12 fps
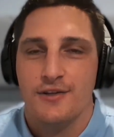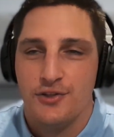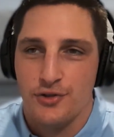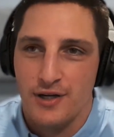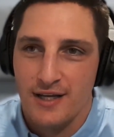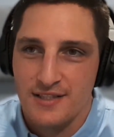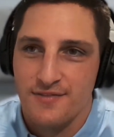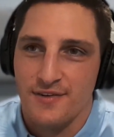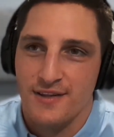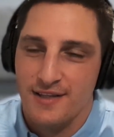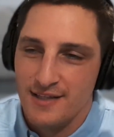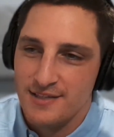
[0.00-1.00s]
join us for
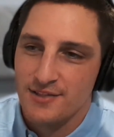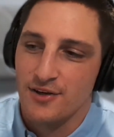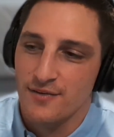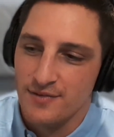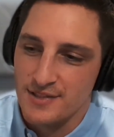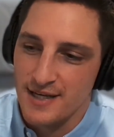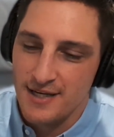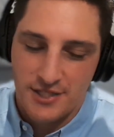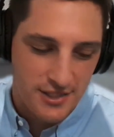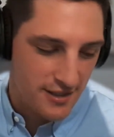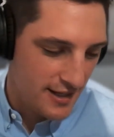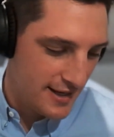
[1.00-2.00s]
this
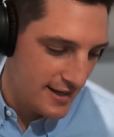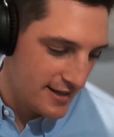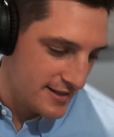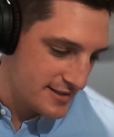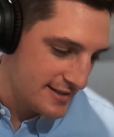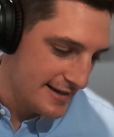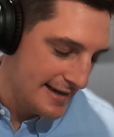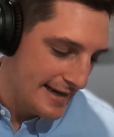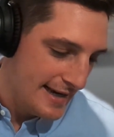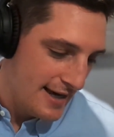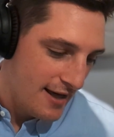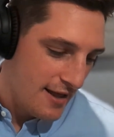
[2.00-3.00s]
conversation is
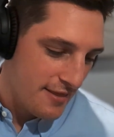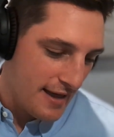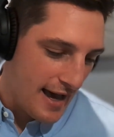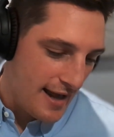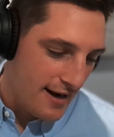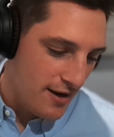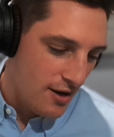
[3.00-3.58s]
that